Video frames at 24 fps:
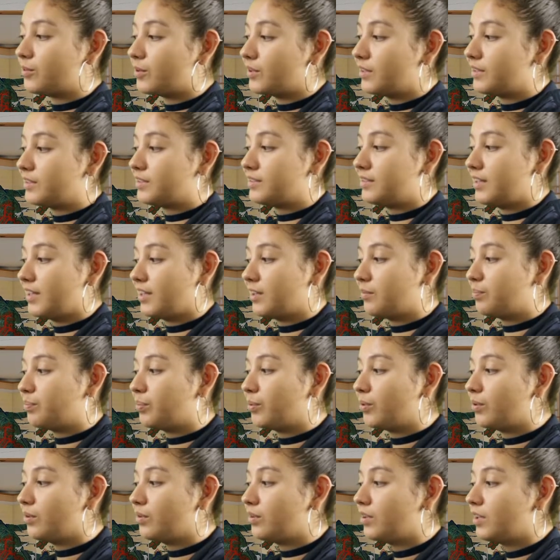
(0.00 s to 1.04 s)
For
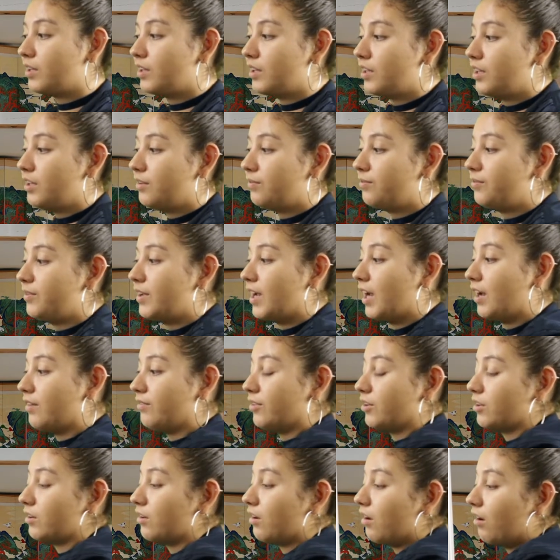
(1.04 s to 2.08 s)
example, if you
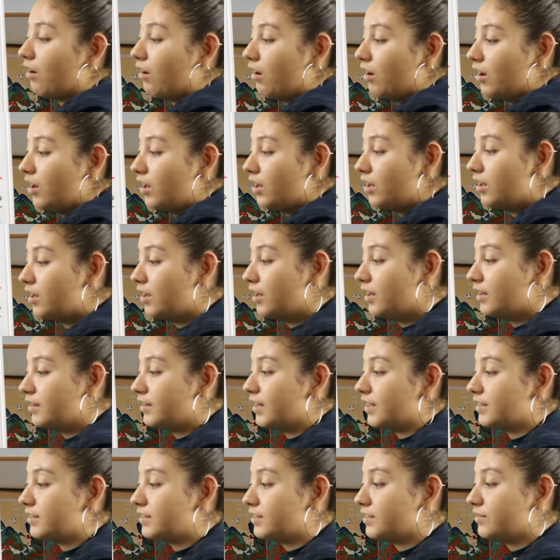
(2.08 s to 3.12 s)
have a car
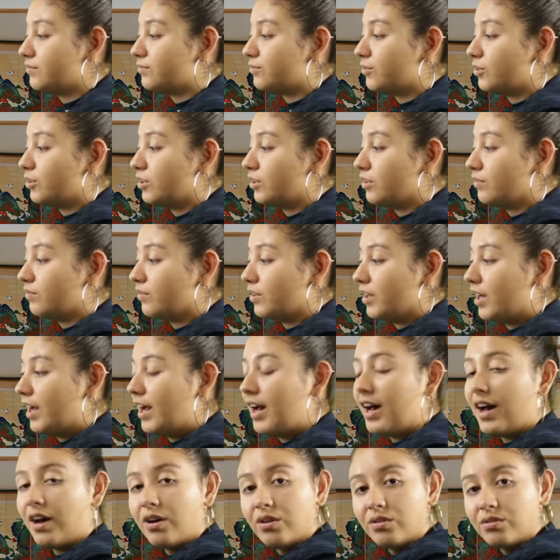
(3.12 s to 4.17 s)
that's in front of
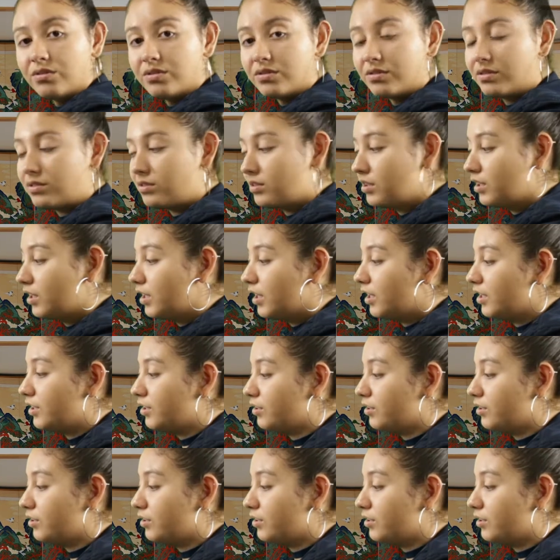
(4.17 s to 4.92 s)
a house